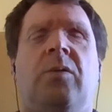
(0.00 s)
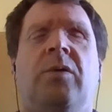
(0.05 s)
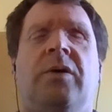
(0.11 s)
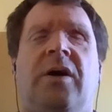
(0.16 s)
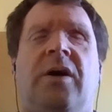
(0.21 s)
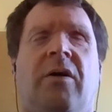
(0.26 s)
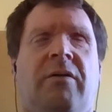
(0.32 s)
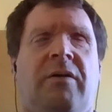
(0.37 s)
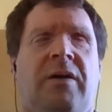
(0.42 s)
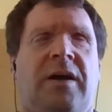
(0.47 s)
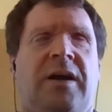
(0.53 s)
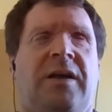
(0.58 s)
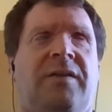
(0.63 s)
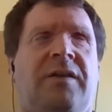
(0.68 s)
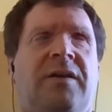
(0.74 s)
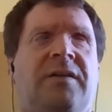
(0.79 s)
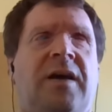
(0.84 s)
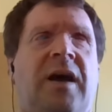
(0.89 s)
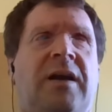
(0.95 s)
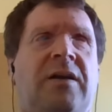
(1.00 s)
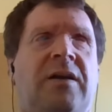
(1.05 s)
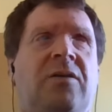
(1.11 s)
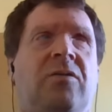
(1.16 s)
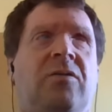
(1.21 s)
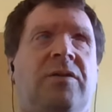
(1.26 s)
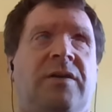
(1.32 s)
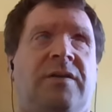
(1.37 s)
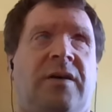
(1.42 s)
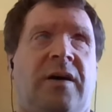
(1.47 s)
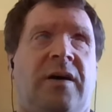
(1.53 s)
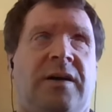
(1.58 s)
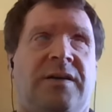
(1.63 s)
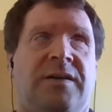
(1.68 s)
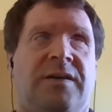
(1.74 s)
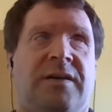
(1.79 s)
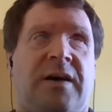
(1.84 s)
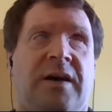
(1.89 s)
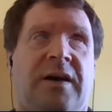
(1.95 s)
We're currently at the technical
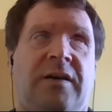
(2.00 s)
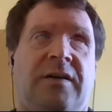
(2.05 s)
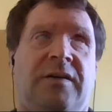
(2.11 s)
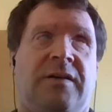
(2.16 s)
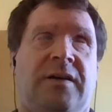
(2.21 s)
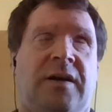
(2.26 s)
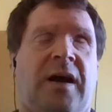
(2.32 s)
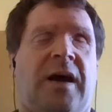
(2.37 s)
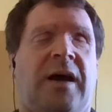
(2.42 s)
design stage,